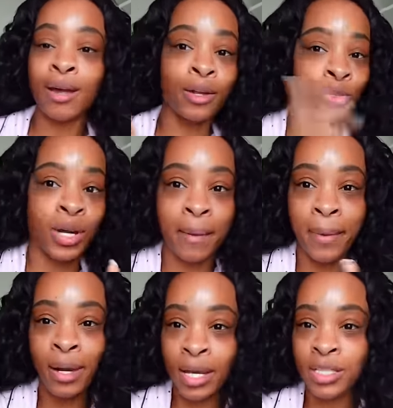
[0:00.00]
I'll do that in
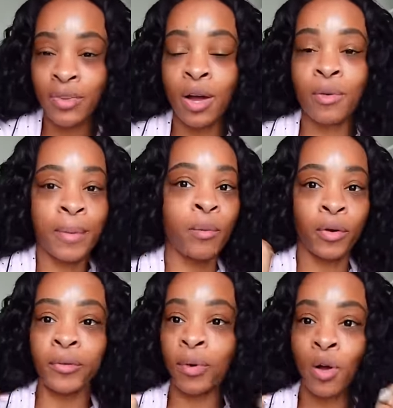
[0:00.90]
my next vlog with my
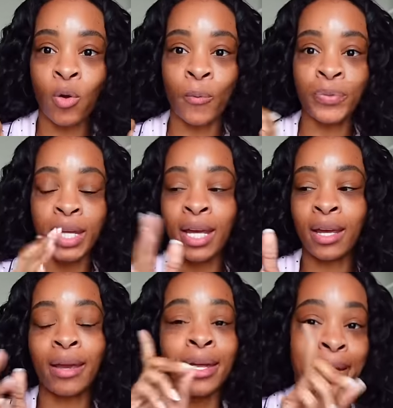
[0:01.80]
work from home
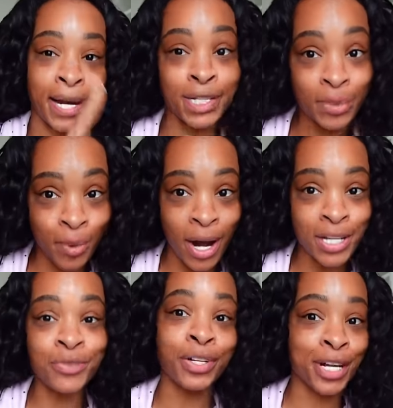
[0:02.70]
thing. And I got a
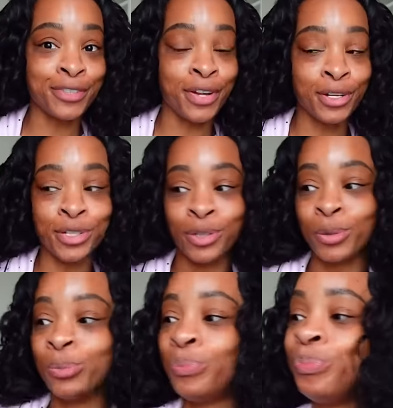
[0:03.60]
surprise for the next vlog too.